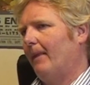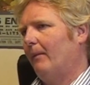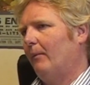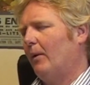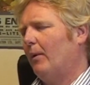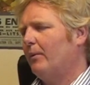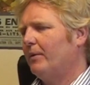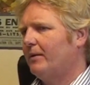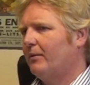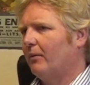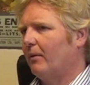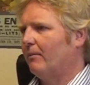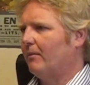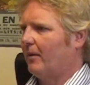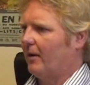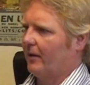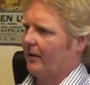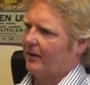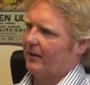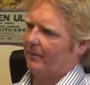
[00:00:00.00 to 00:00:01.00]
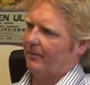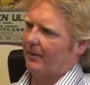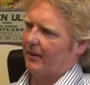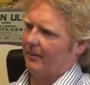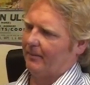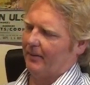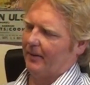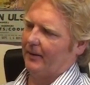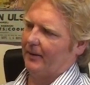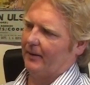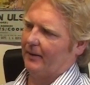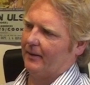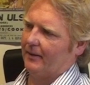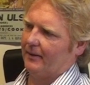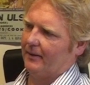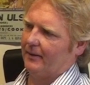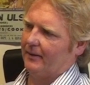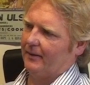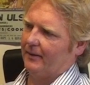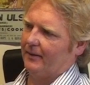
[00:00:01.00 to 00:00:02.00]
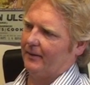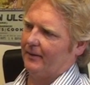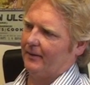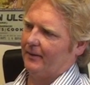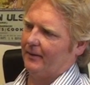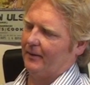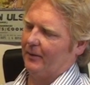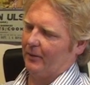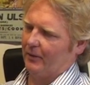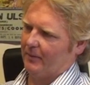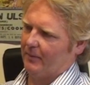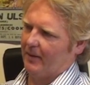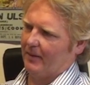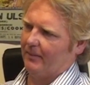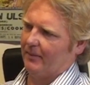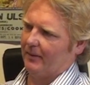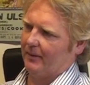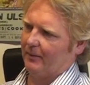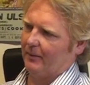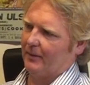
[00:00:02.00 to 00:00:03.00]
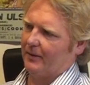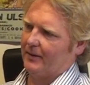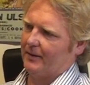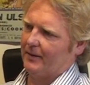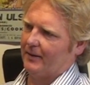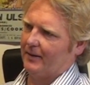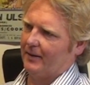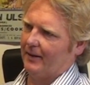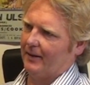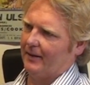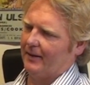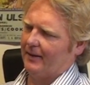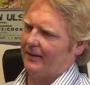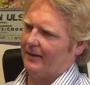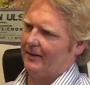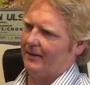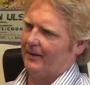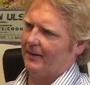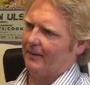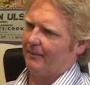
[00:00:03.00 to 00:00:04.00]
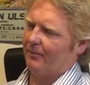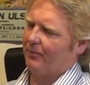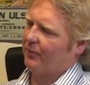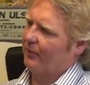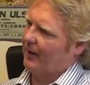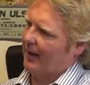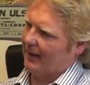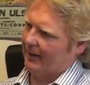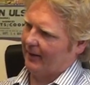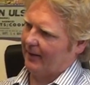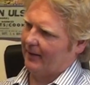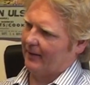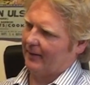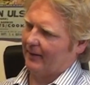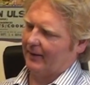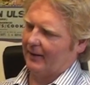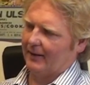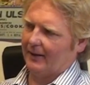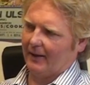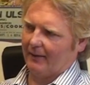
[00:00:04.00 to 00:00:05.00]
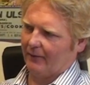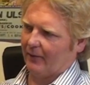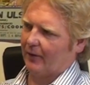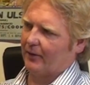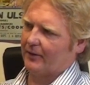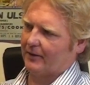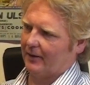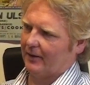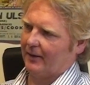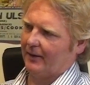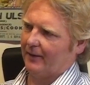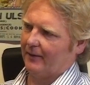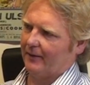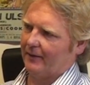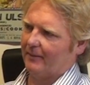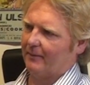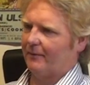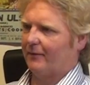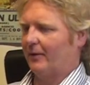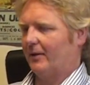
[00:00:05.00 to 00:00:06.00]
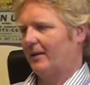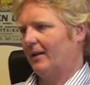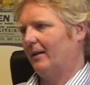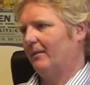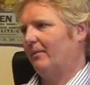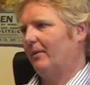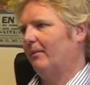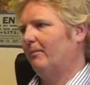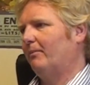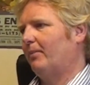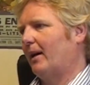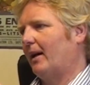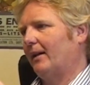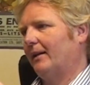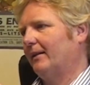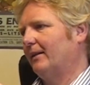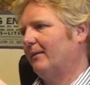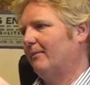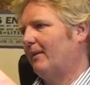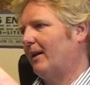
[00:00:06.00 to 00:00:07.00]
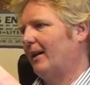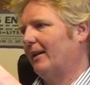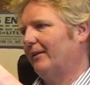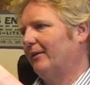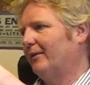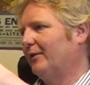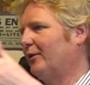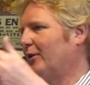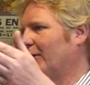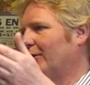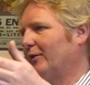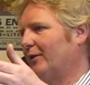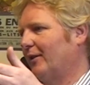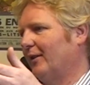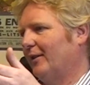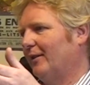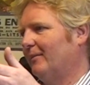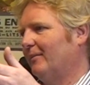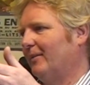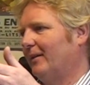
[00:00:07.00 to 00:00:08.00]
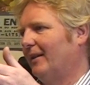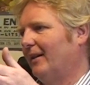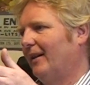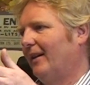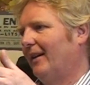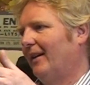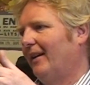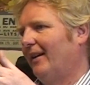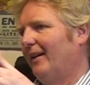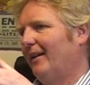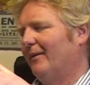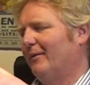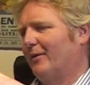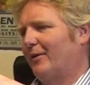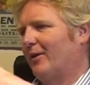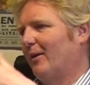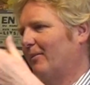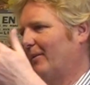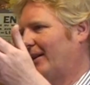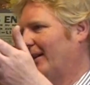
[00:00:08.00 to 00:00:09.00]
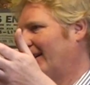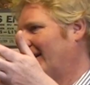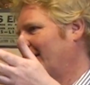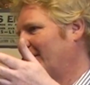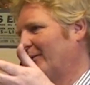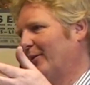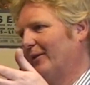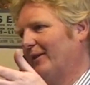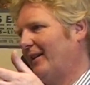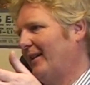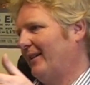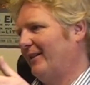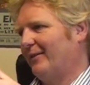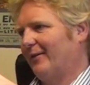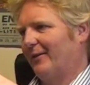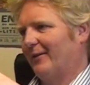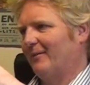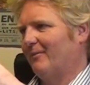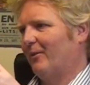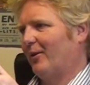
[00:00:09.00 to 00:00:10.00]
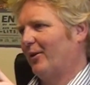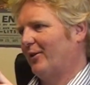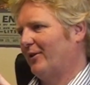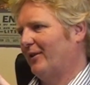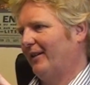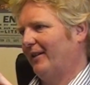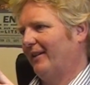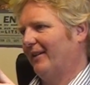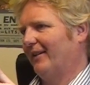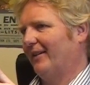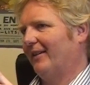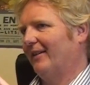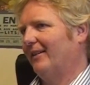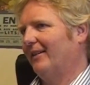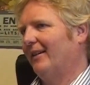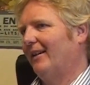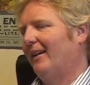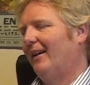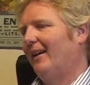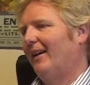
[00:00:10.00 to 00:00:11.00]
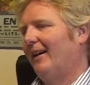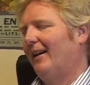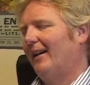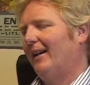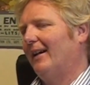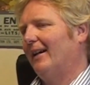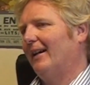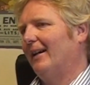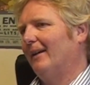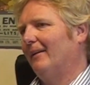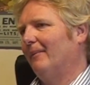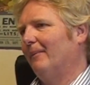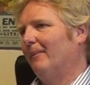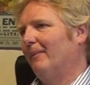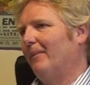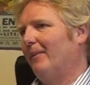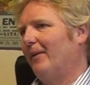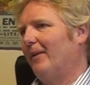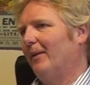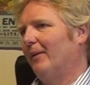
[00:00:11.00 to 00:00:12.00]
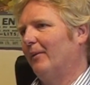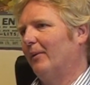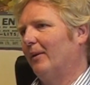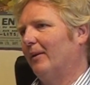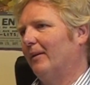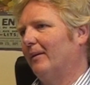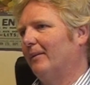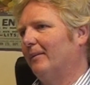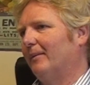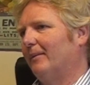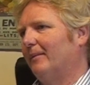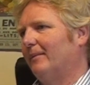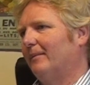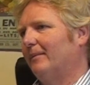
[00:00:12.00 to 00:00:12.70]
what was remarkable about those people was the breadth and the diversity of them. For example, Ballin and Mallard Gun Club. There's a couple of guys wearing t-shirts marching there. There were